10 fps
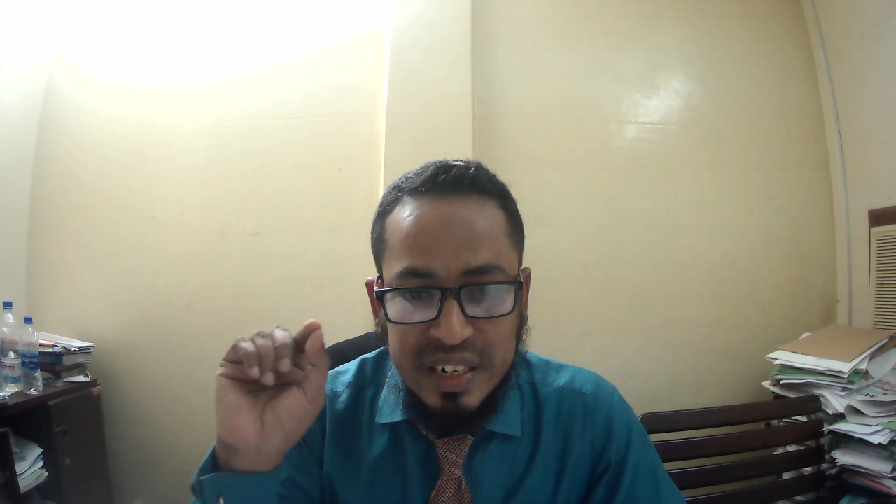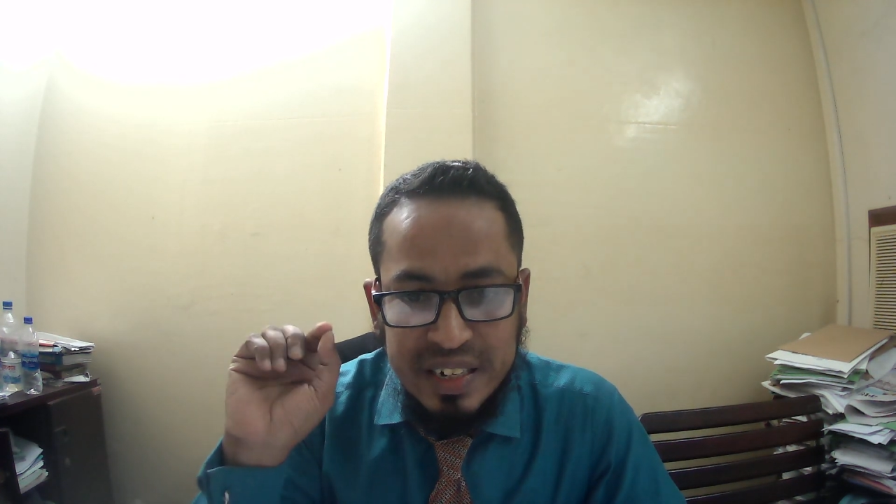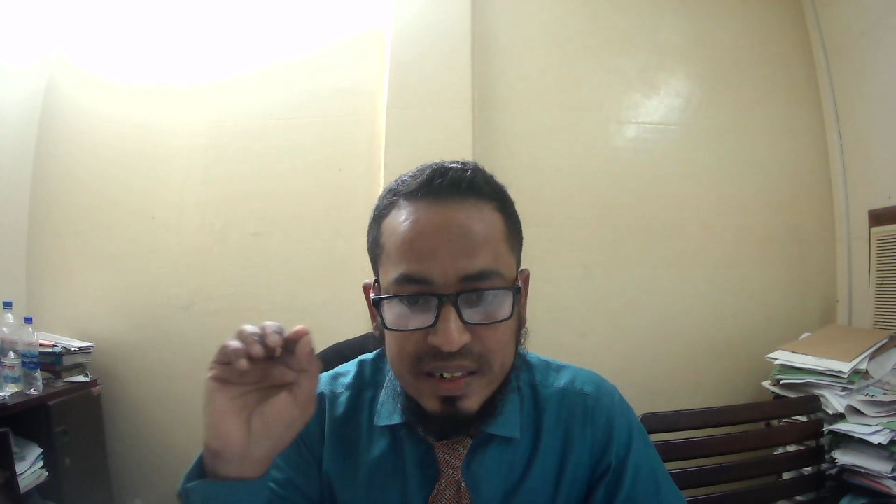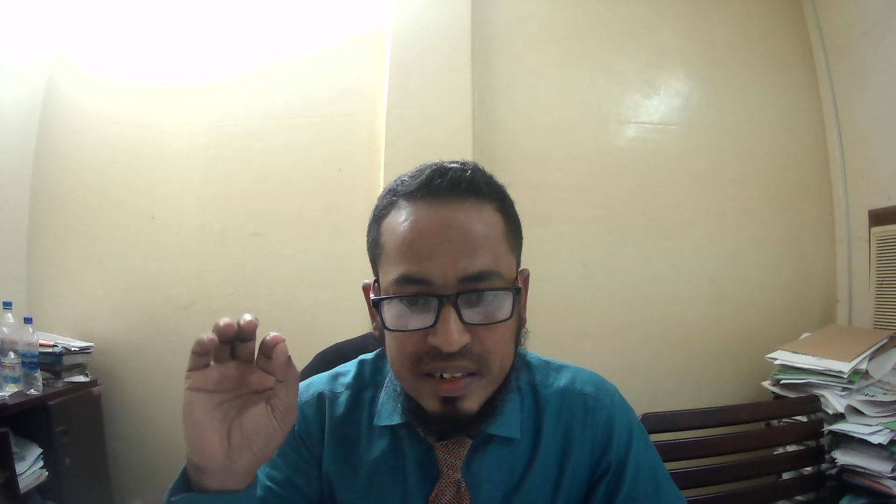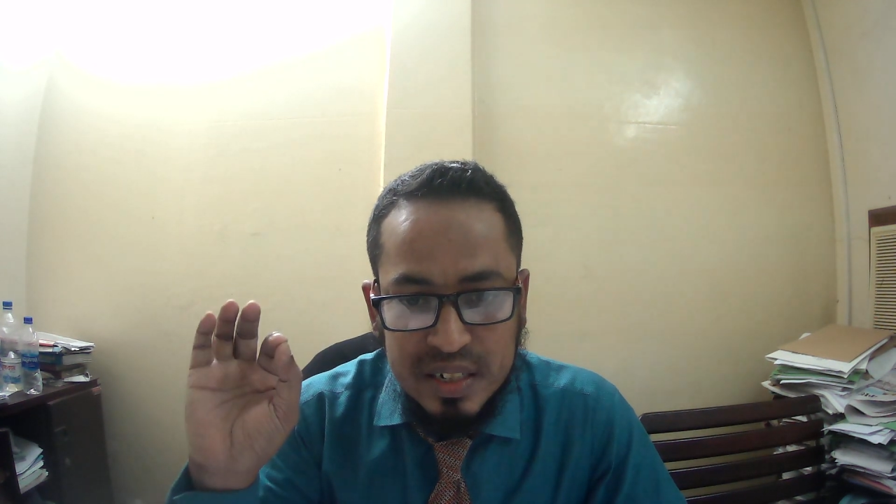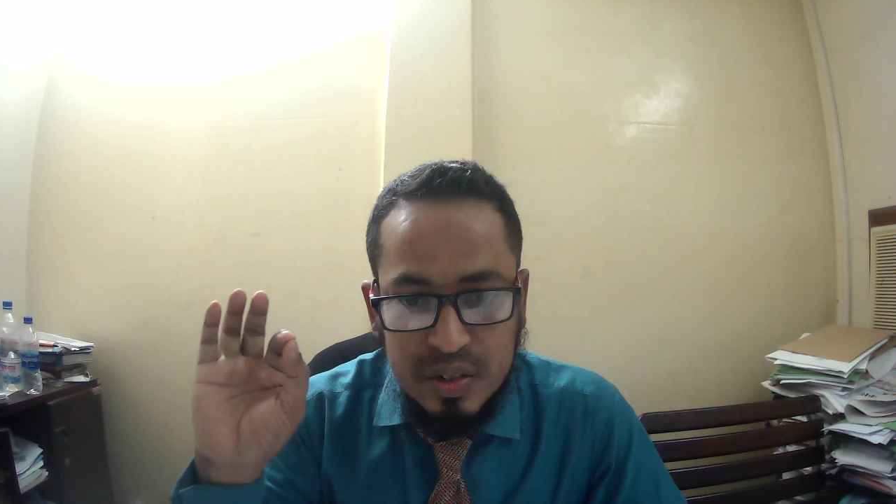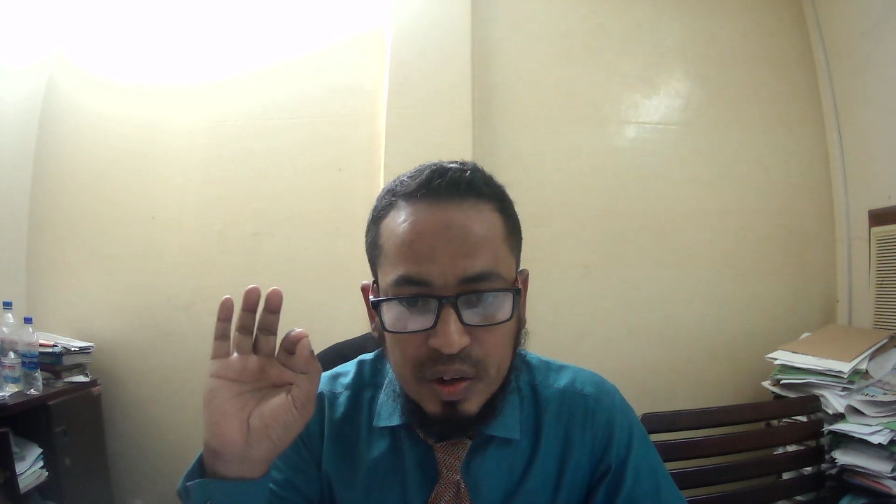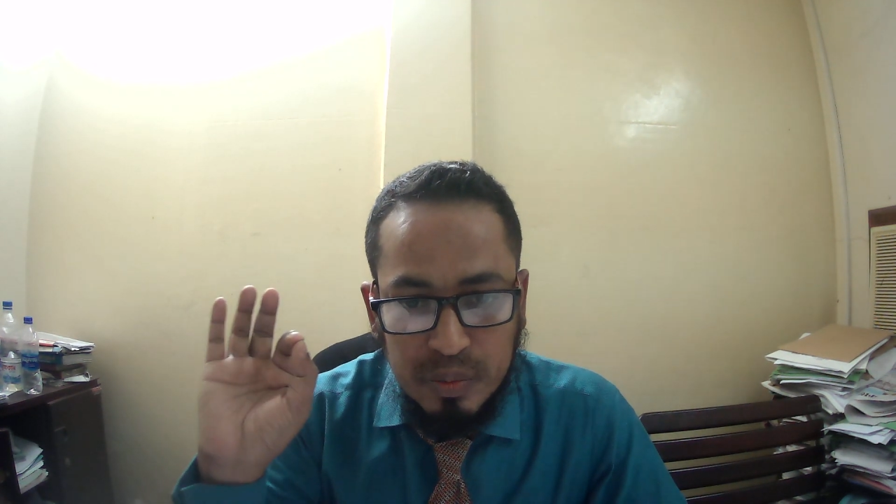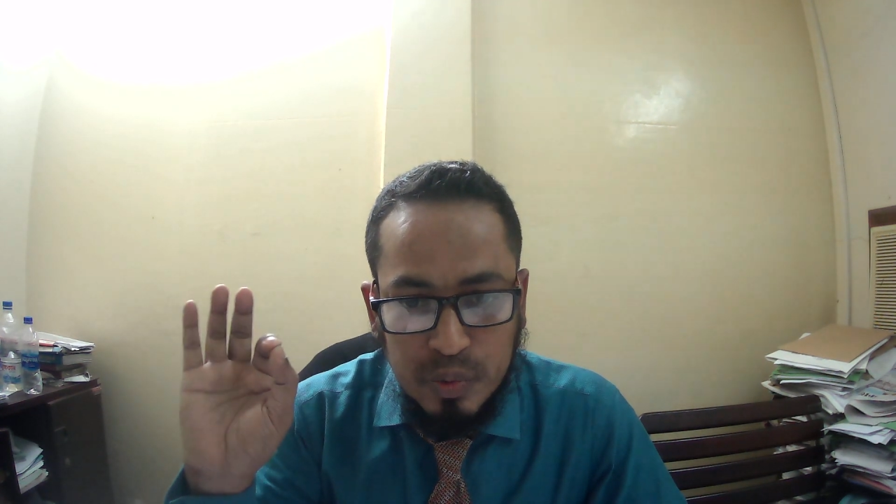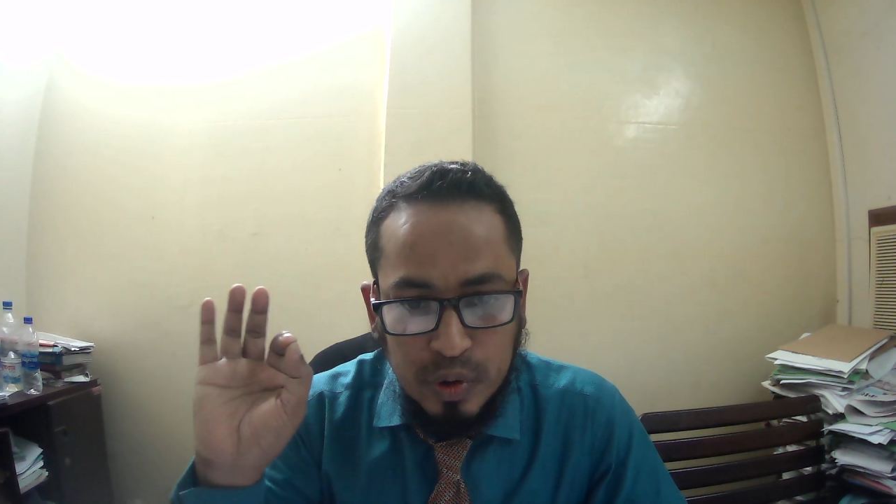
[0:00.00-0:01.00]
interest
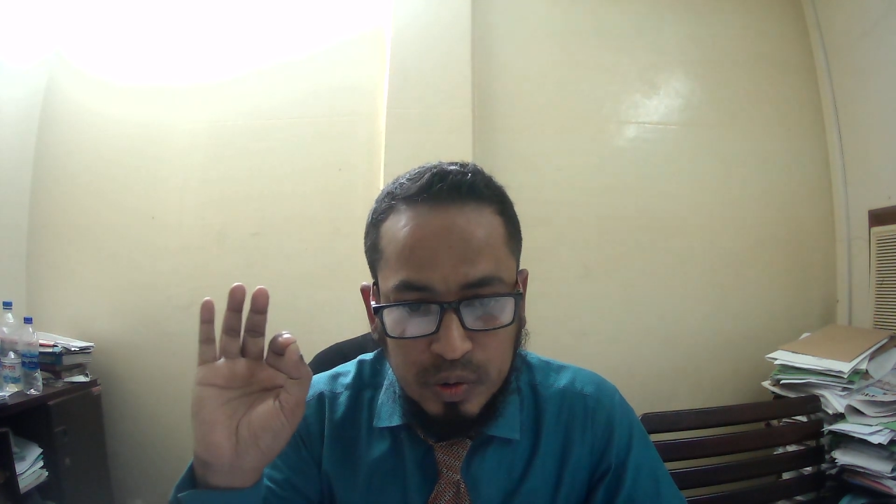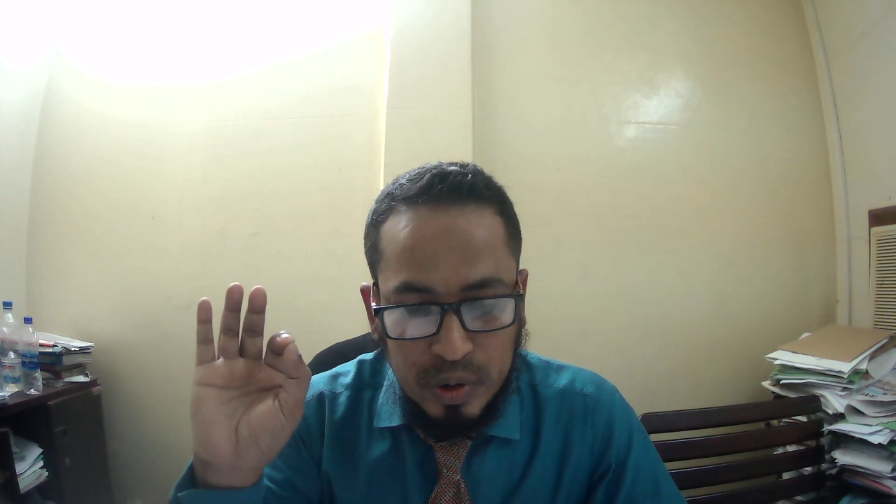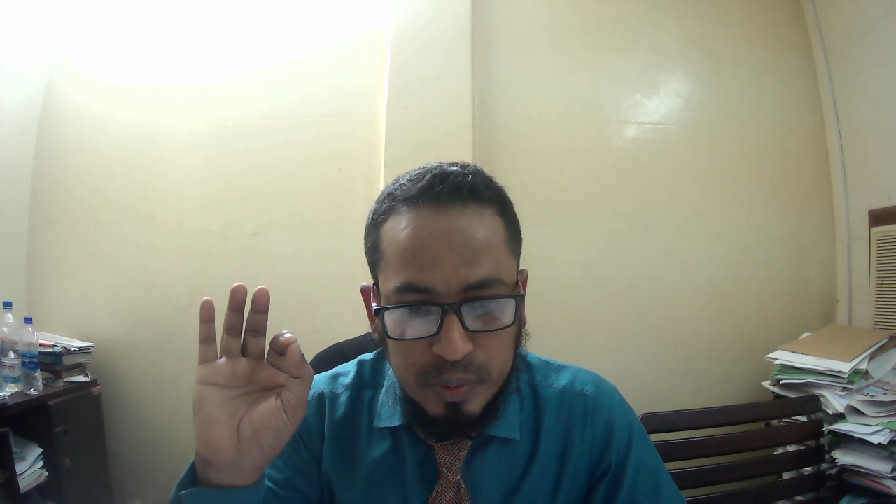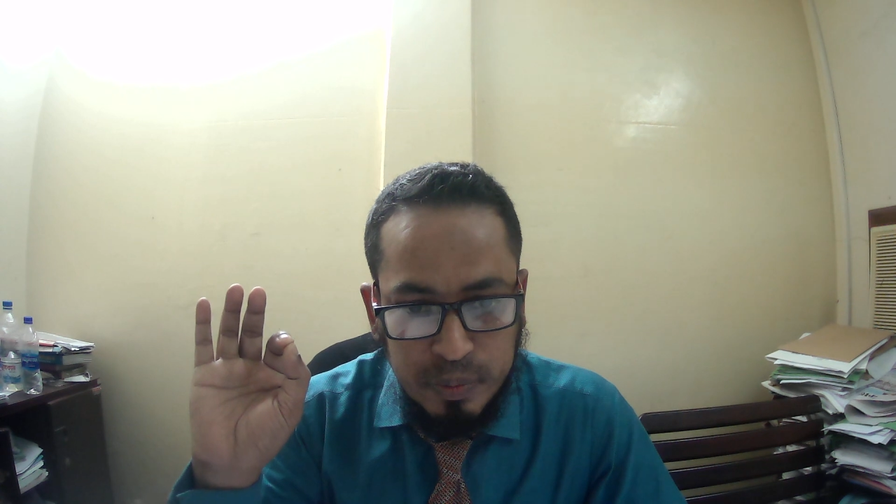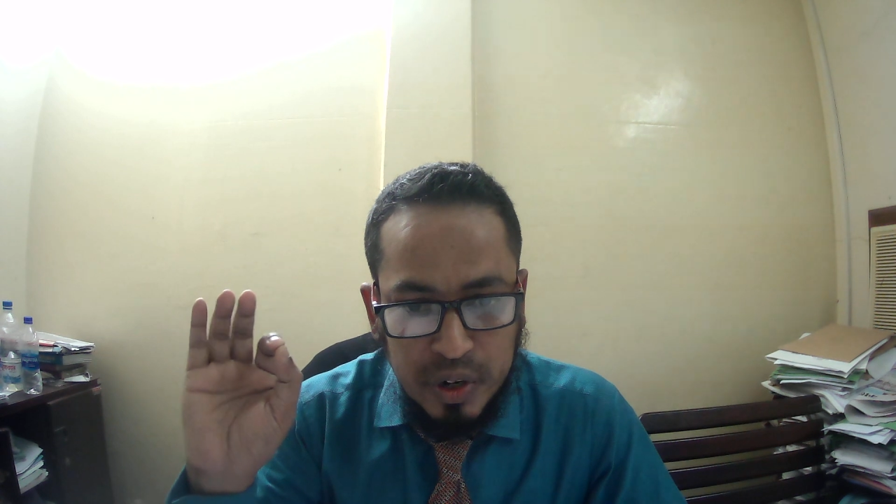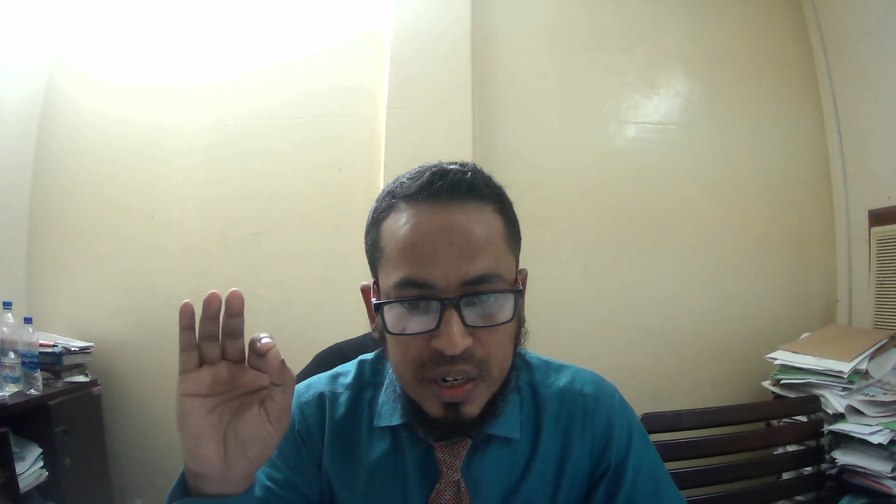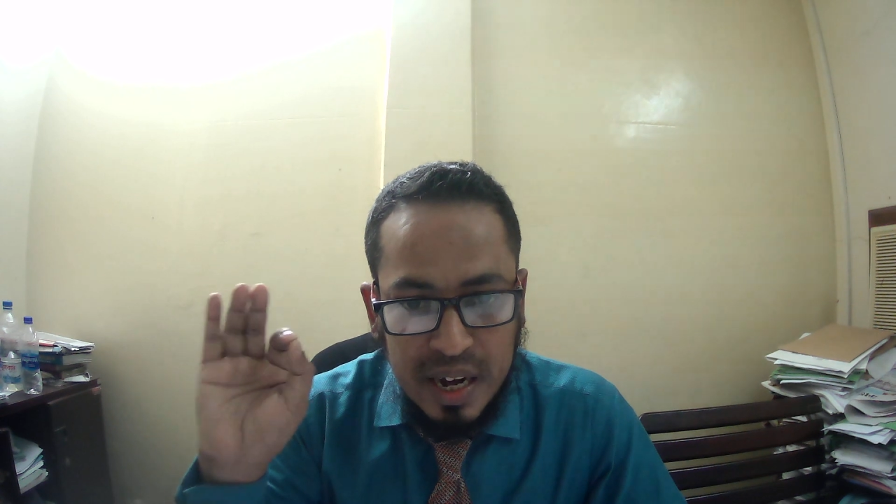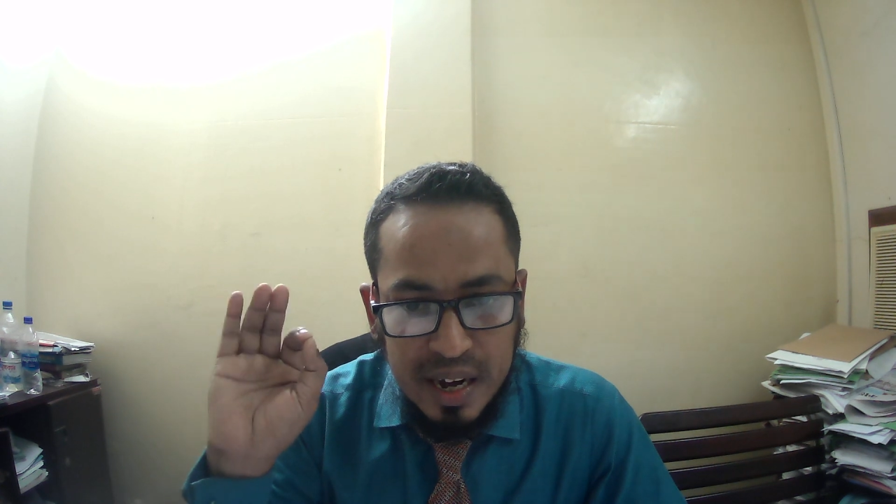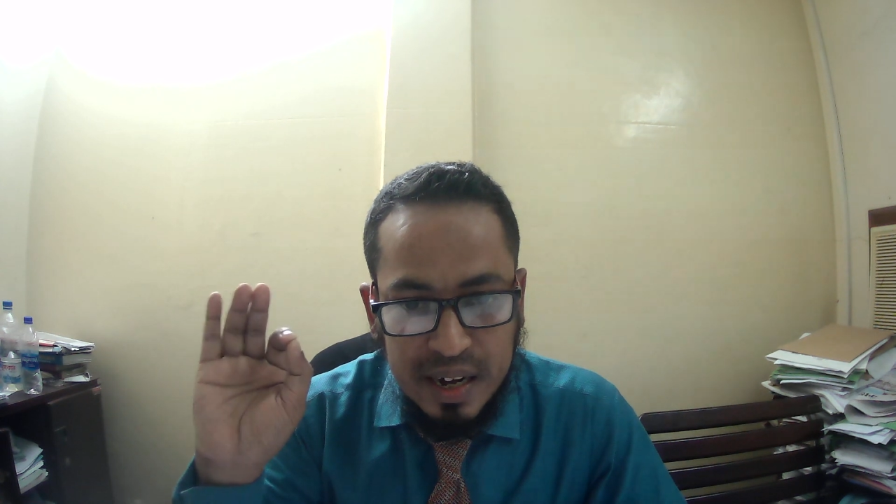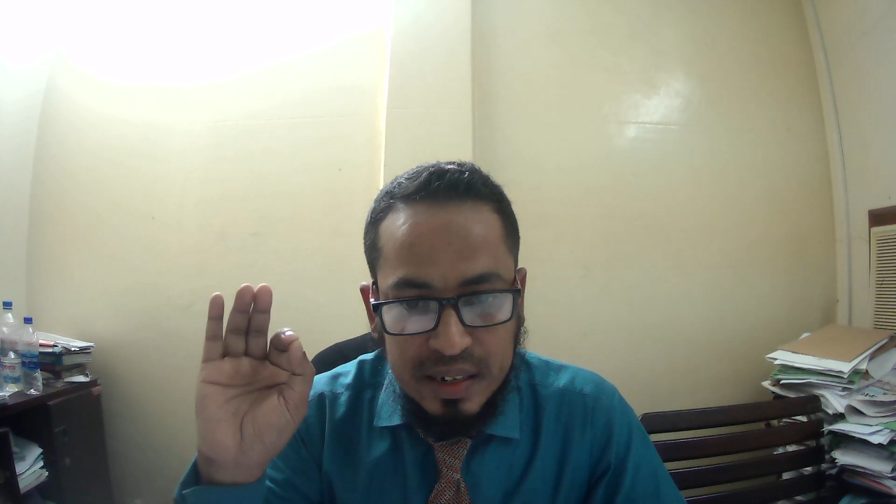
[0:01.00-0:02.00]
of convertible bond
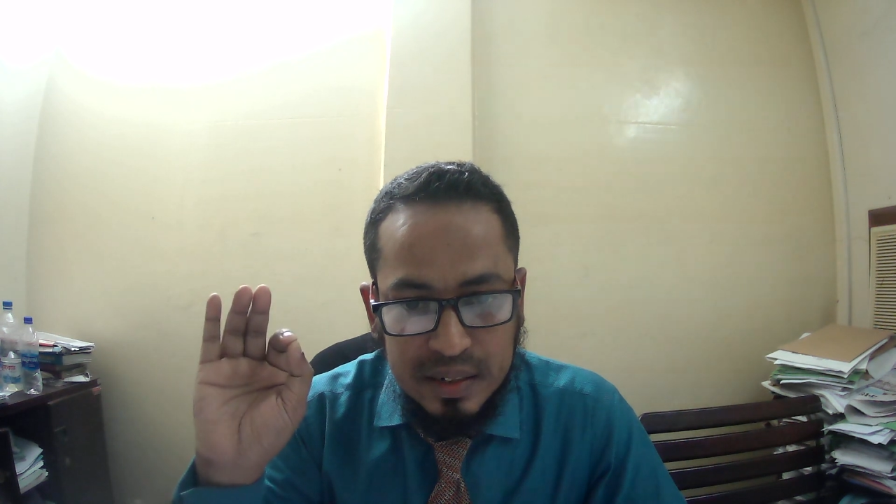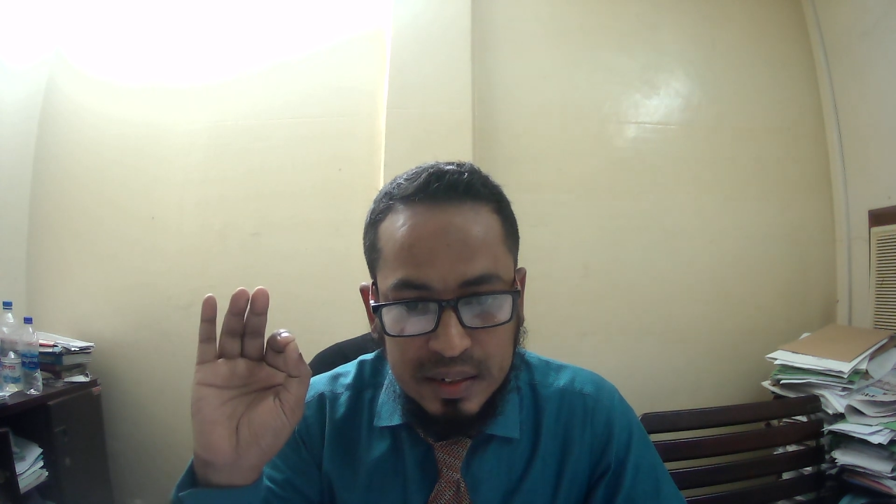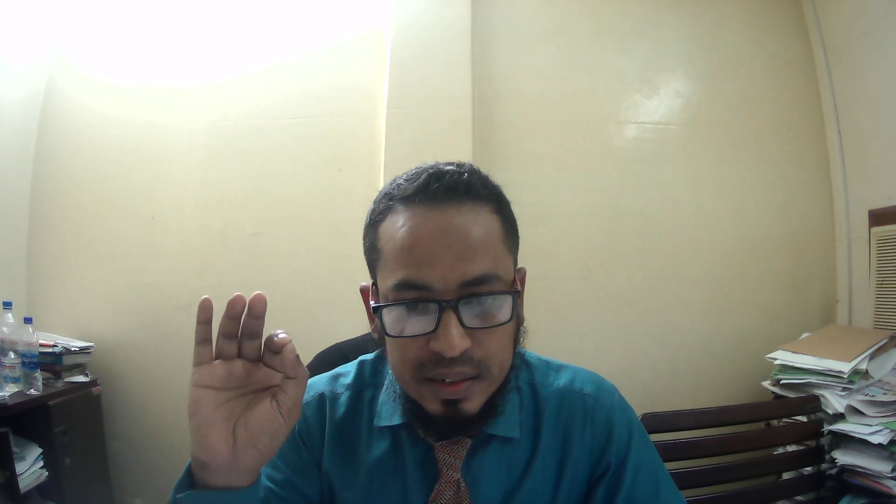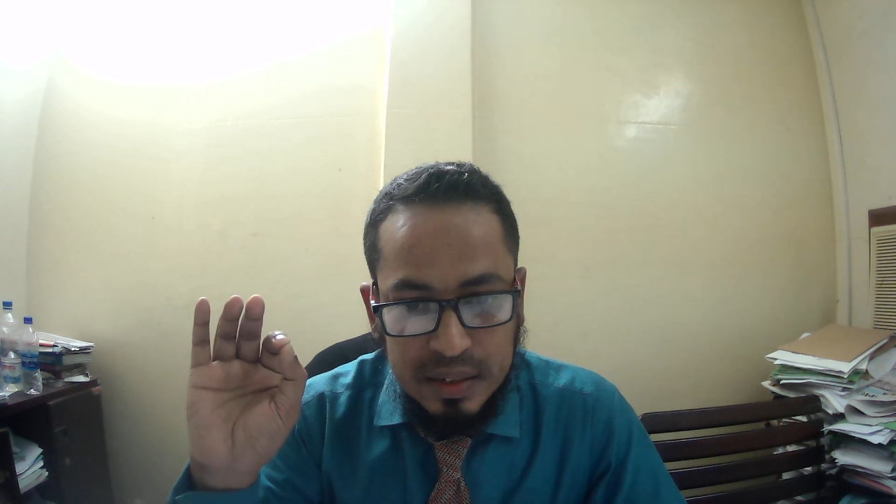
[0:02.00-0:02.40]
and